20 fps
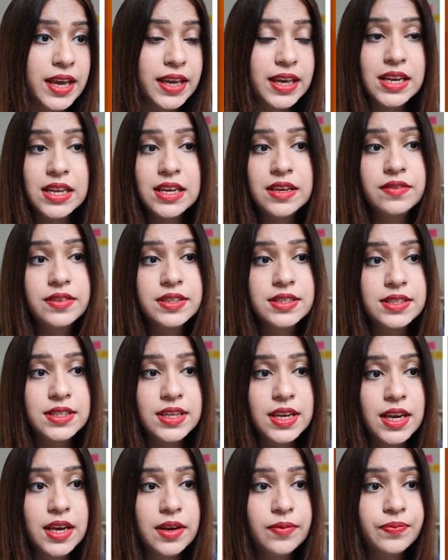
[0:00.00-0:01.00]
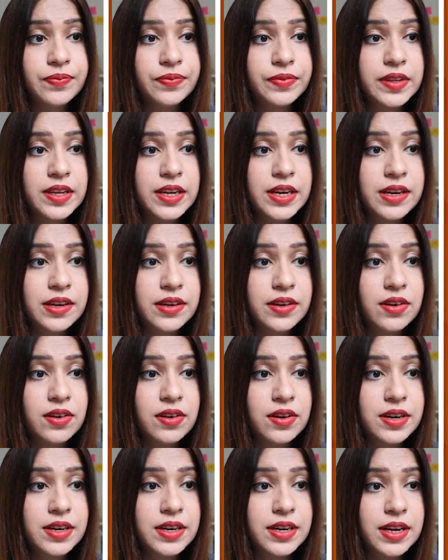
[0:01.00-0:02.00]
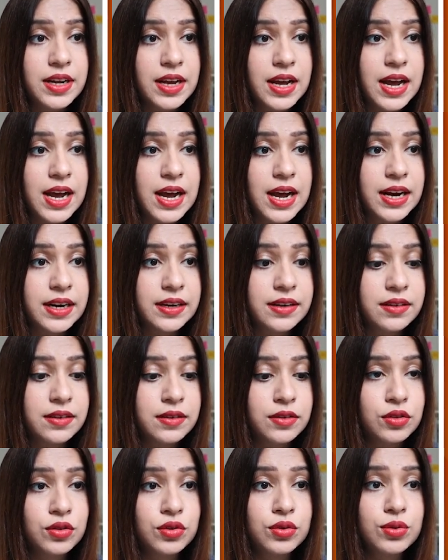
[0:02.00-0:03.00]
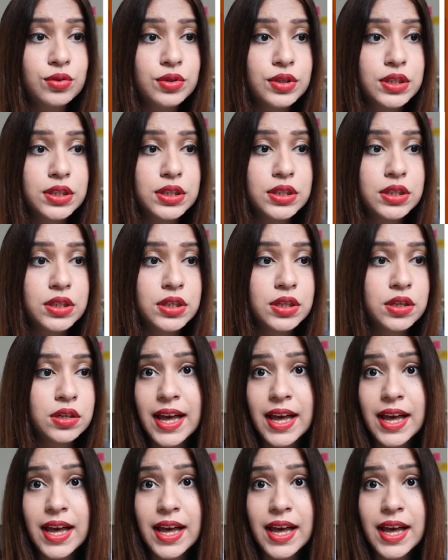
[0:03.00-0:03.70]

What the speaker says: I can even say interned at Google.